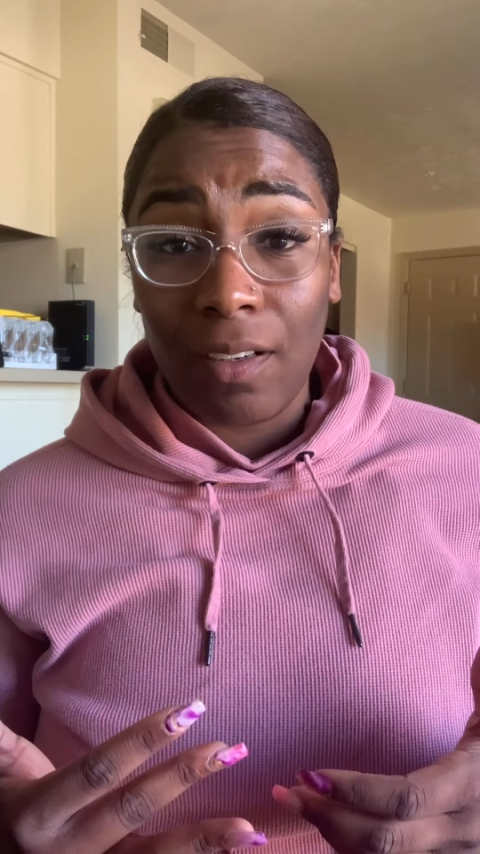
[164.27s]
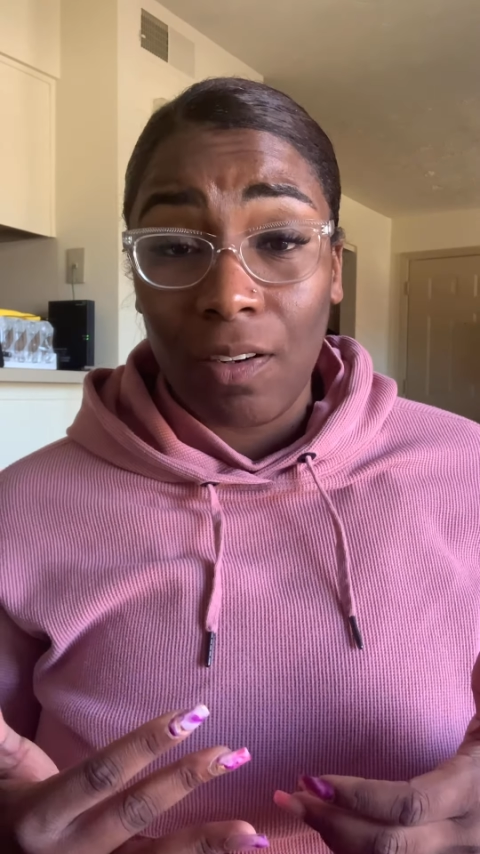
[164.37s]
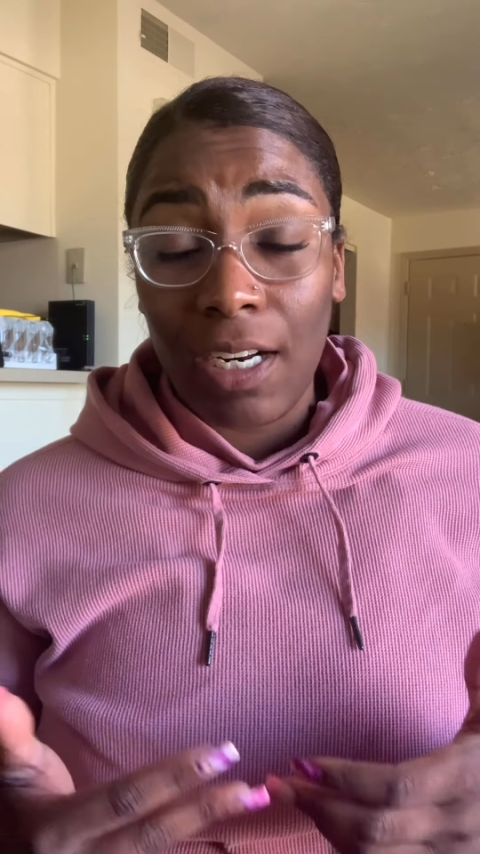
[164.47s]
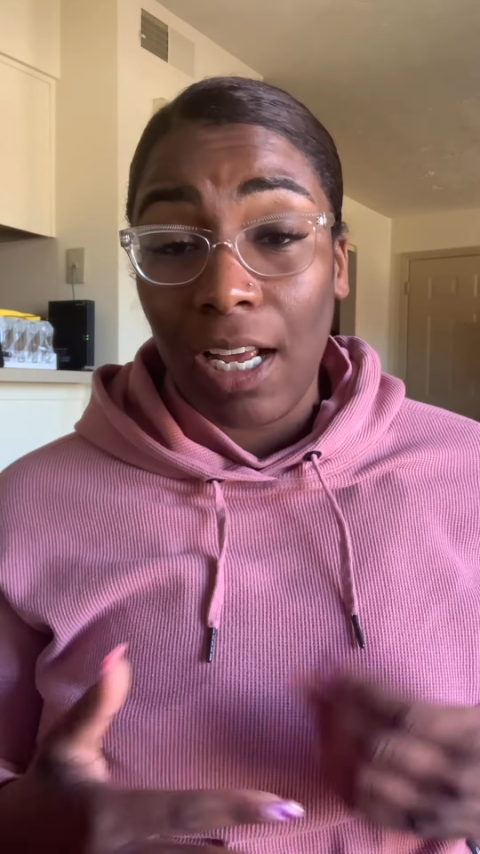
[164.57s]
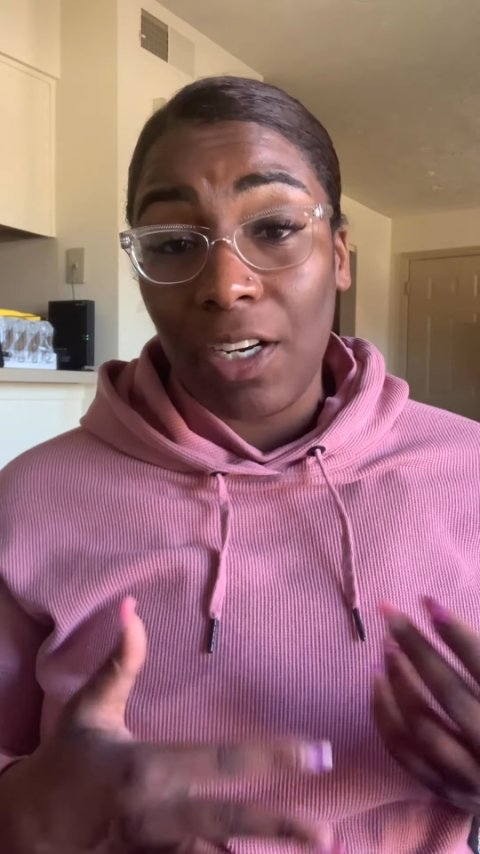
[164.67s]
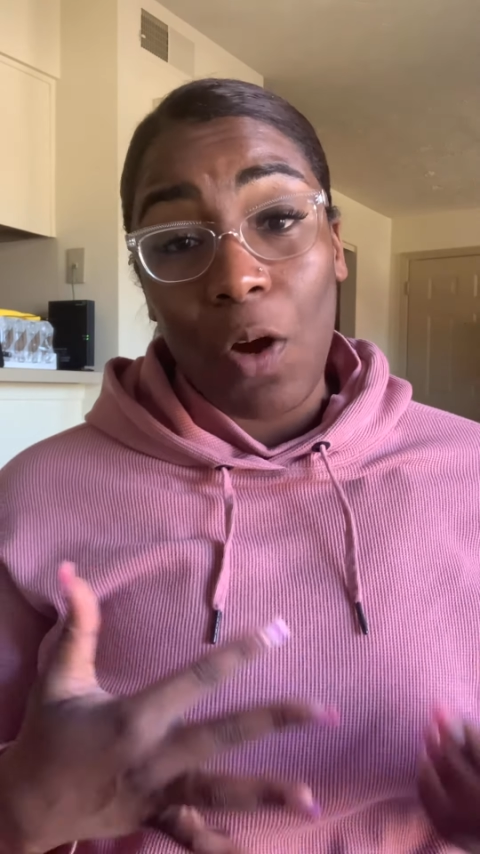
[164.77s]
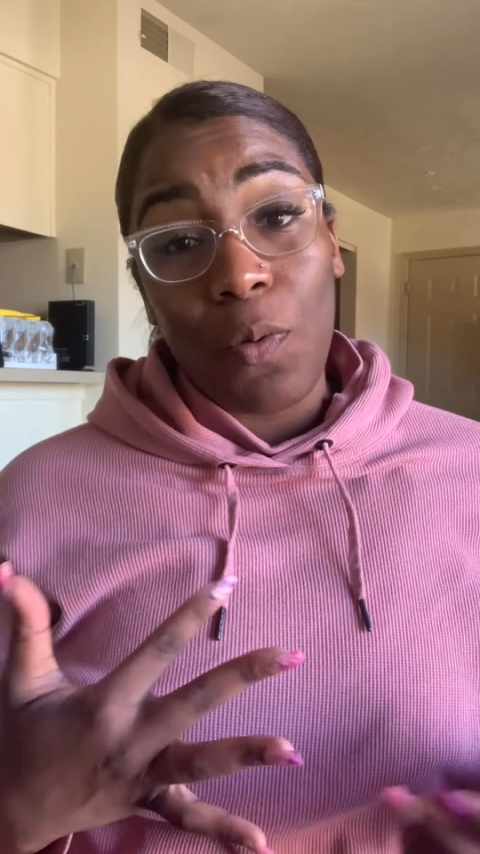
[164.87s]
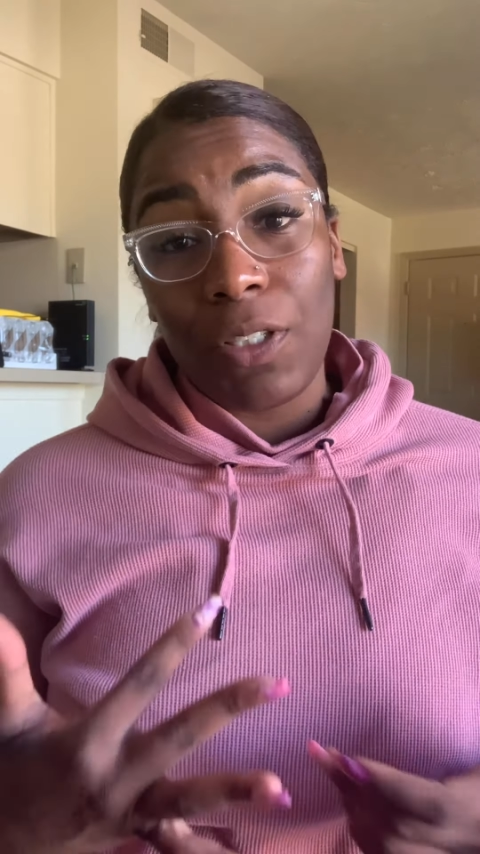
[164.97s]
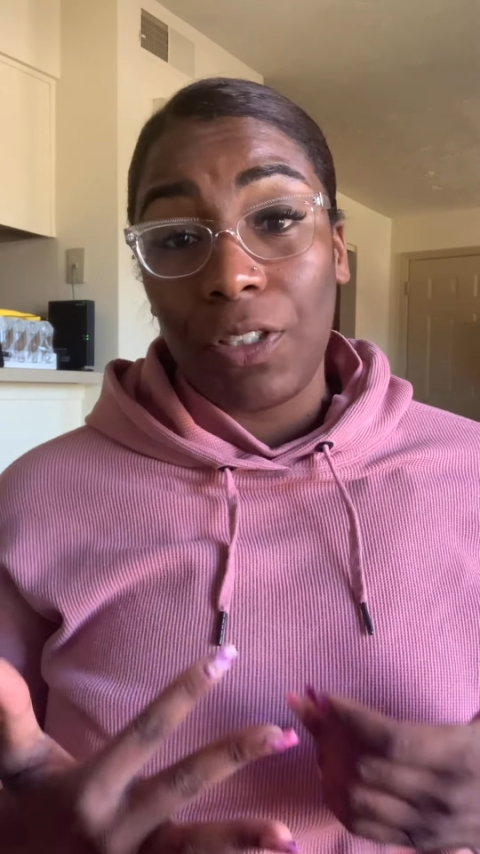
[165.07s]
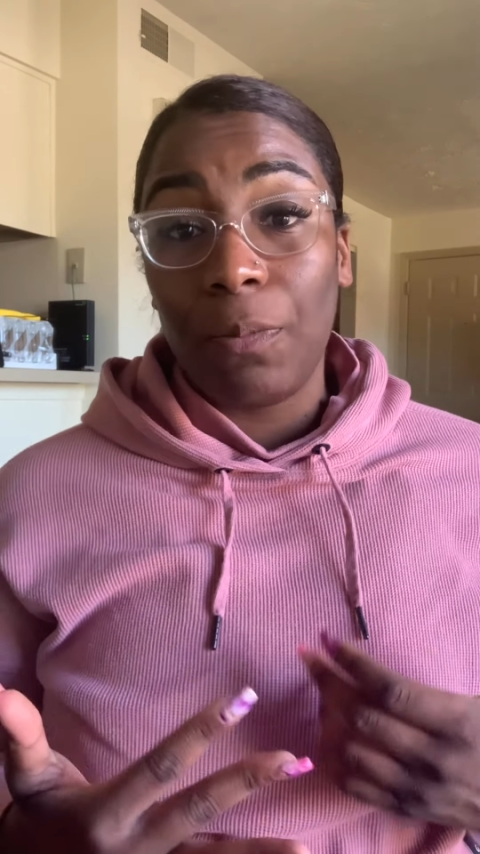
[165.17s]
All right. I don't
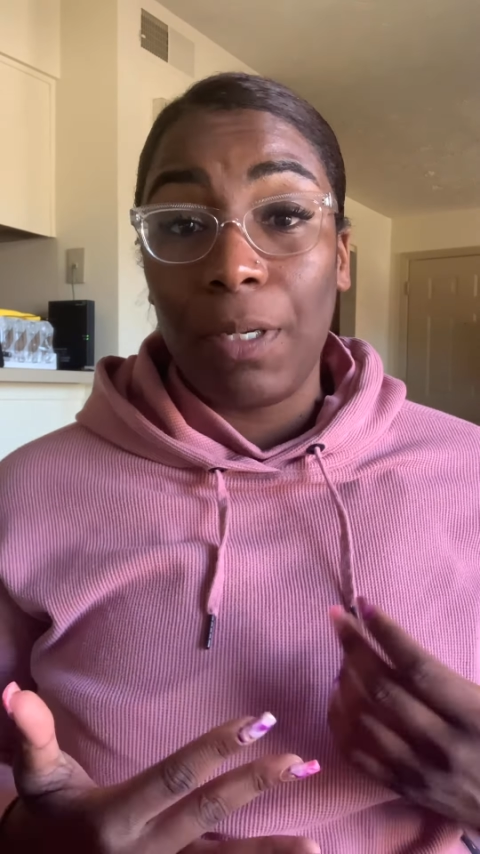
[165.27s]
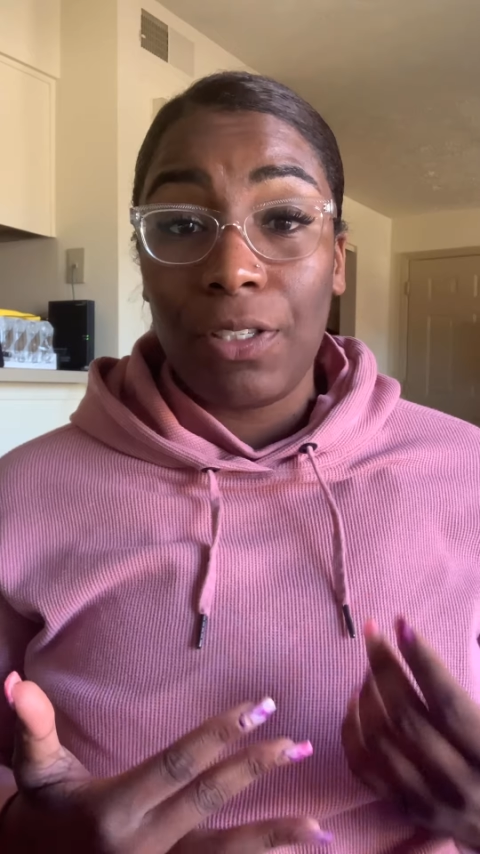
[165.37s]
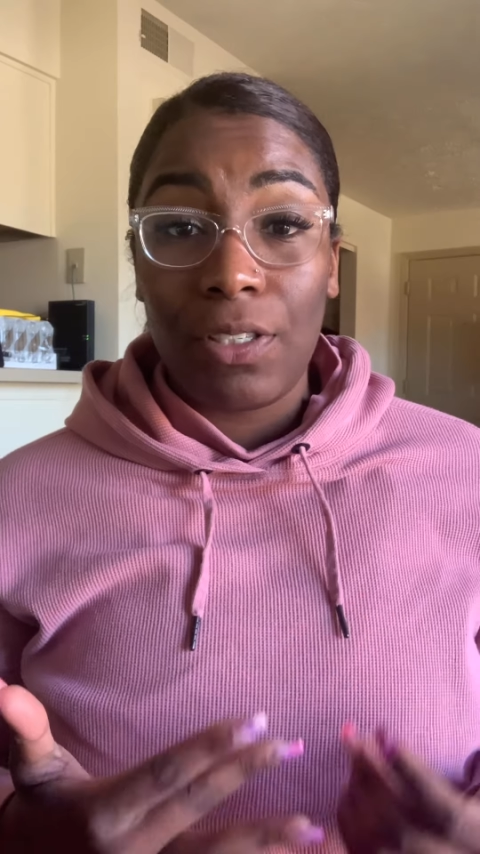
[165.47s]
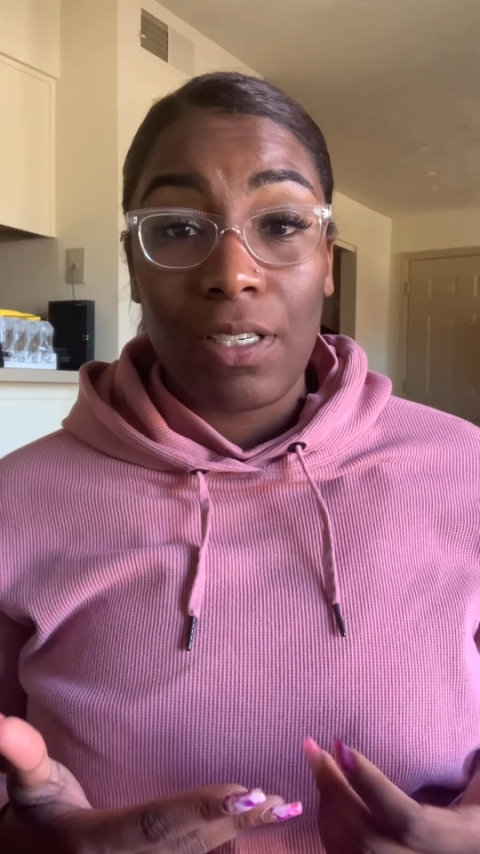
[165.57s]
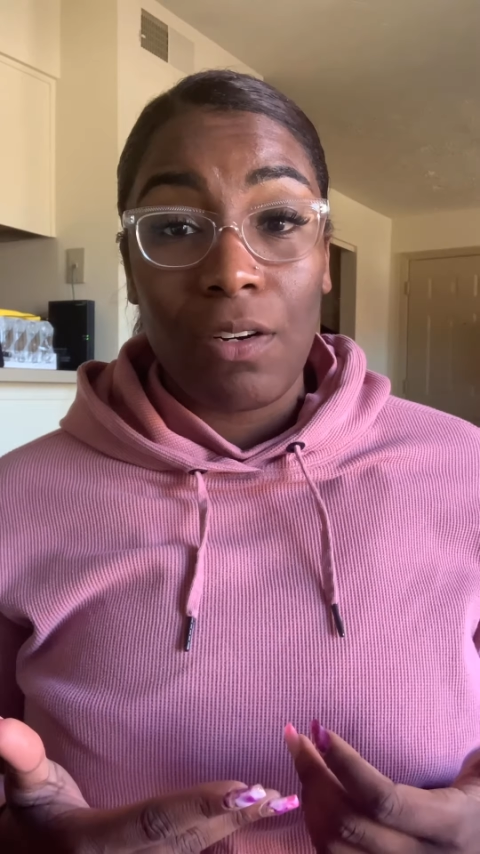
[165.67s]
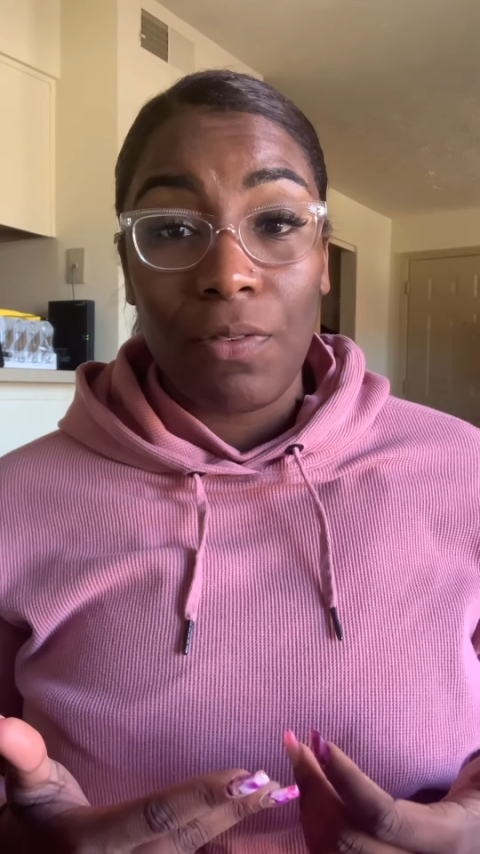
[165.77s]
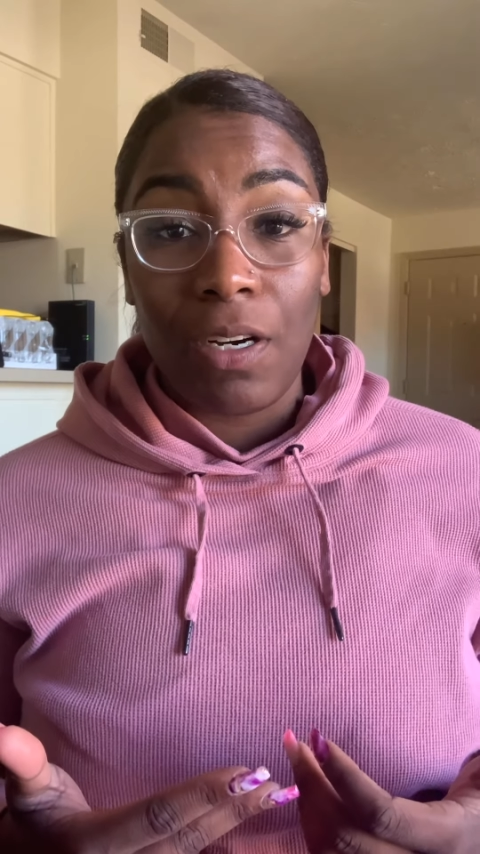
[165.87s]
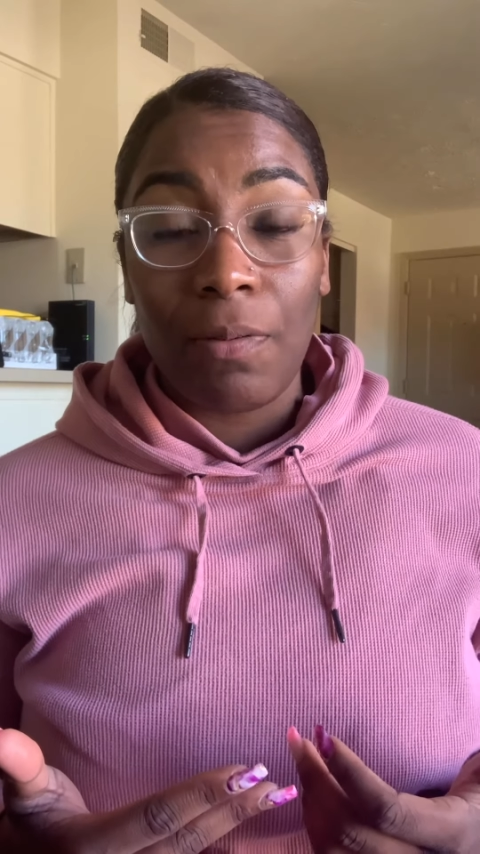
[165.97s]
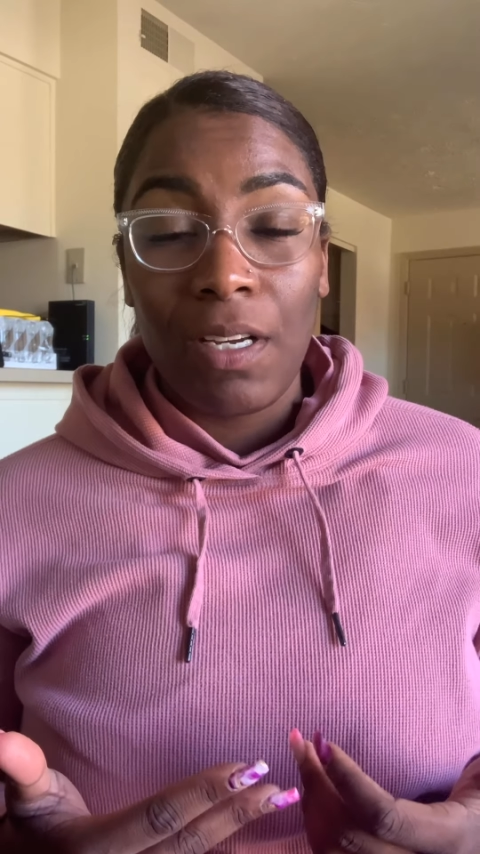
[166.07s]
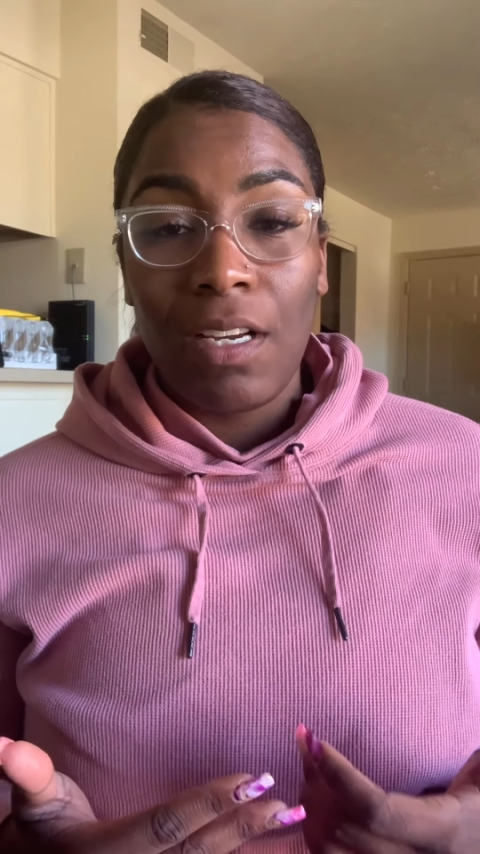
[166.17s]
want you to beat yourself
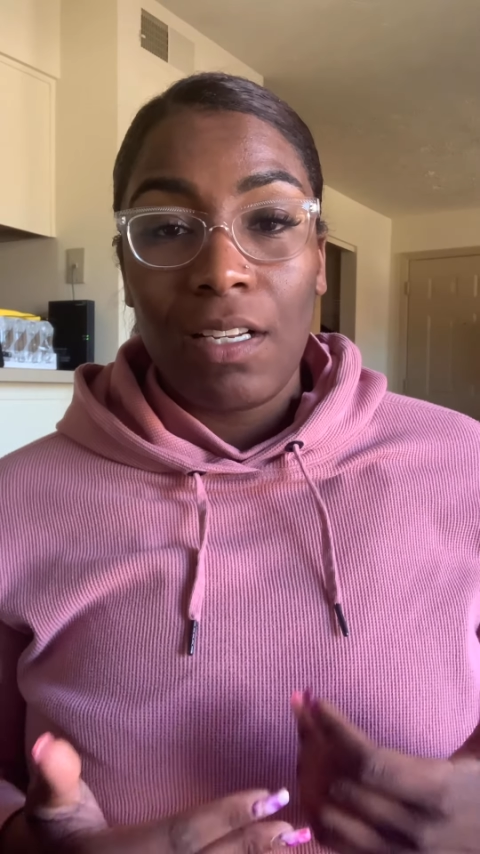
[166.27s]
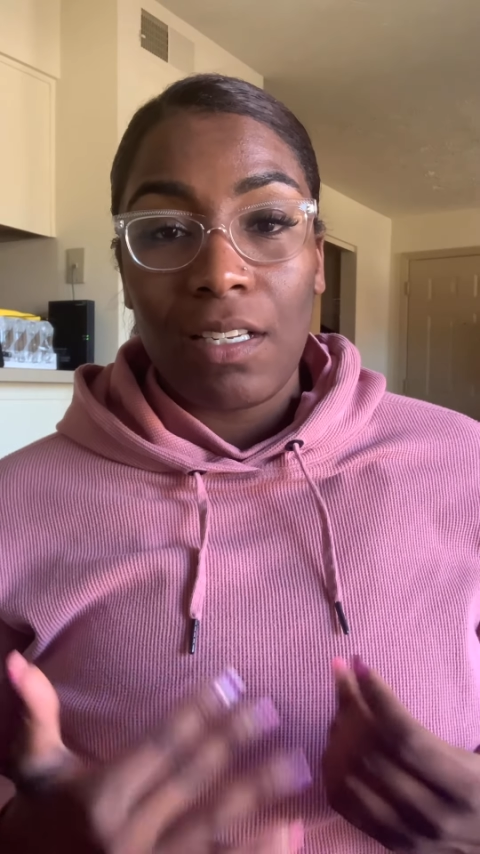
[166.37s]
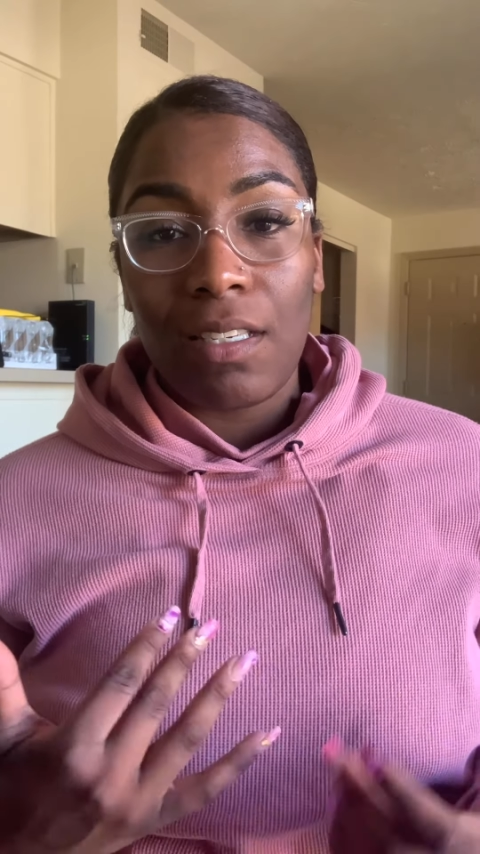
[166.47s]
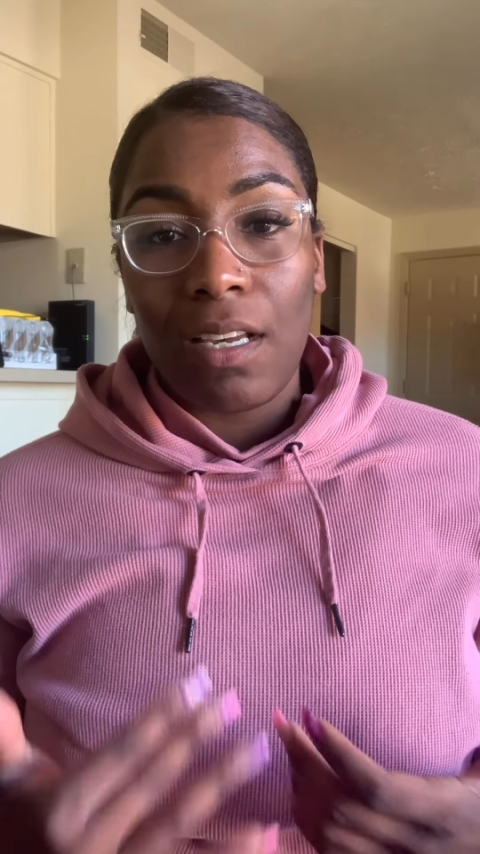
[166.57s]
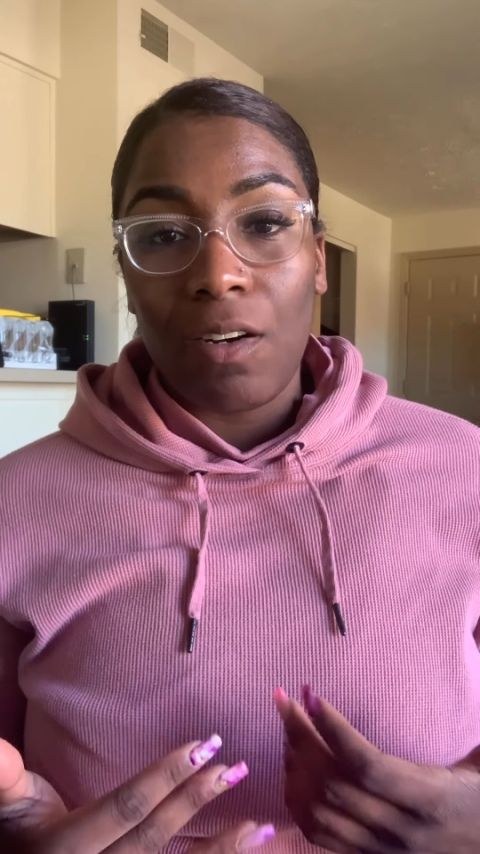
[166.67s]
up to say,